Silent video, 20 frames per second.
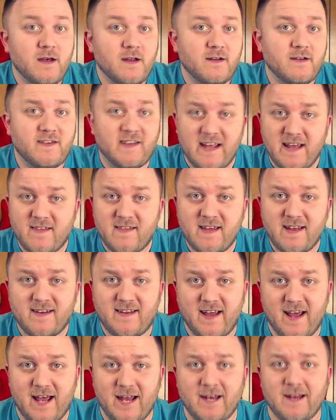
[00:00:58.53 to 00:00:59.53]
DC
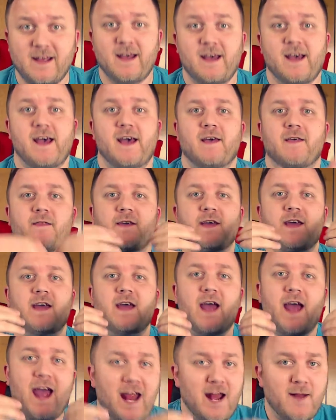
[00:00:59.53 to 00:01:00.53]
10.
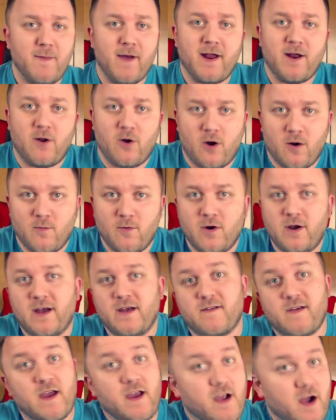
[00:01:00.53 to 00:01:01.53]
The animated armor
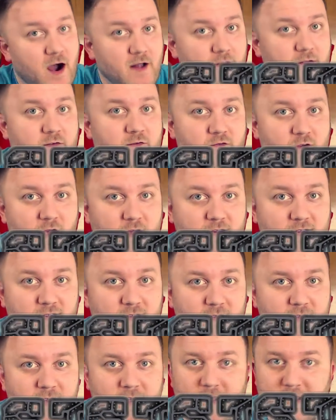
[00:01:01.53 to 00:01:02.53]
is a construct.
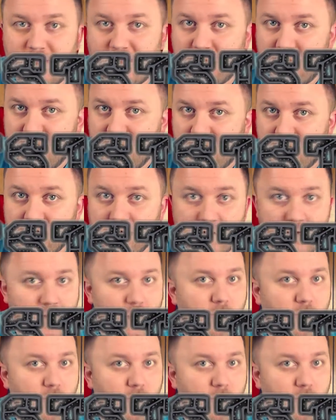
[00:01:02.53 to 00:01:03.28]
It speaks no